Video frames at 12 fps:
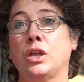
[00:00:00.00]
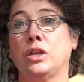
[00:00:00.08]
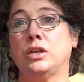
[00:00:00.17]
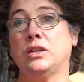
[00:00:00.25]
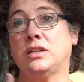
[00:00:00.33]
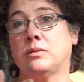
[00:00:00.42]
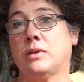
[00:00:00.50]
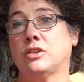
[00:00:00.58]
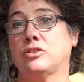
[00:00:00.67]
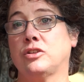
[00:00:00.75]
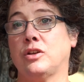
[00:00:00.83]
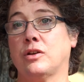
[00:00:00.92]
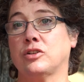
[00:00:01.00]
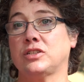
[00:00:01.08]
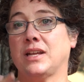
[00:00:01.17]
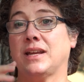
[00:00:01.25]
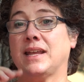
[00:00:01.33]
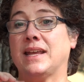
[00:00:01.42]
you need to make sure you
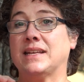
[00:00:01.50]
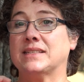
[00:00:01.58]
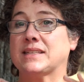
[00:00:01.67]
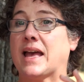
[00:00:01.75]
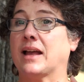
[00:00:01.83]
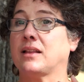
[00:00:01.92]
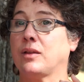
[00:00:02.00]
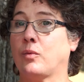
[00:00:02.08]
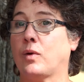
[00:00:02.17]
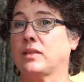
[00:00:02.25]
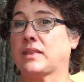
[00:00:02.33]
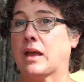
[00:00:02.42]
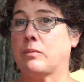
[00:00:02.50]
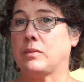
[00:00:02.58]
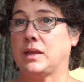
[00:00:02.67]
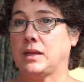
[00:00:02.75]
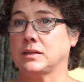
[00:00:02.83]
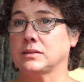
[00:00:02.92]
understand exactly what that
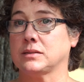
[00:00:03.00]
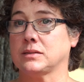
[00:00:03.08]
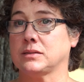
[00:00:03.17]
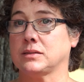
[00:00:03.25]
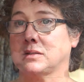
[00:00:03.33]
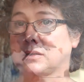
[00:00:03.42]
means.